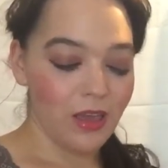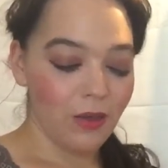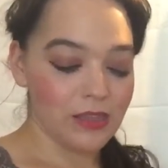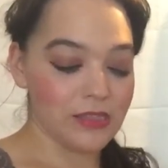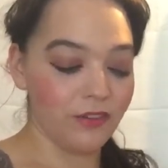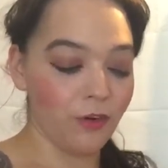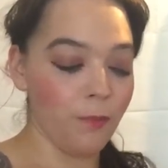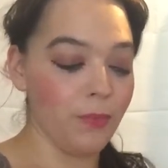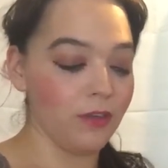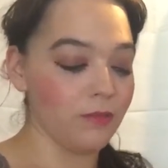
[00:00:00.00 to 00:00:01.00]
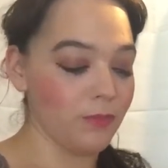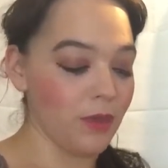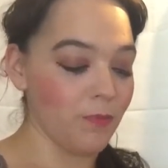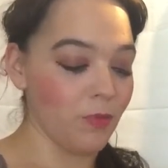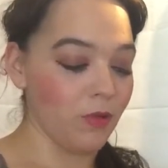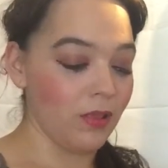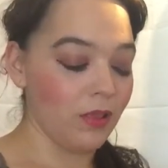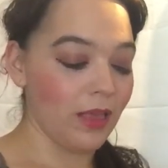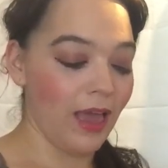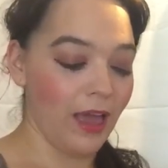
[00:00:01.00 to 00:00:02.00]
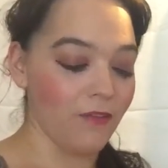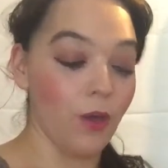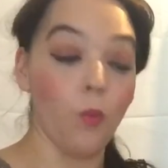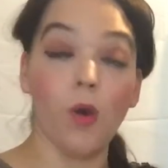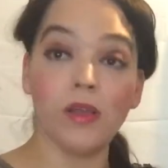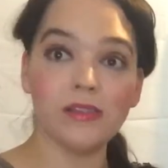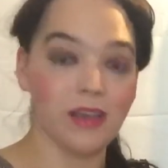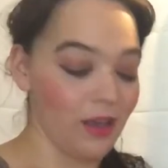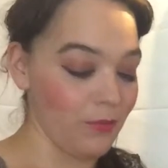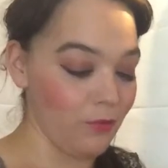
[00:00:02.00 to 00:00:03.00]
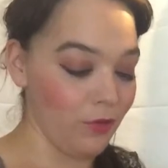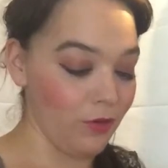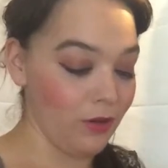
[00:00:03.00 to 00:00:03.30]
and several billion people have at one time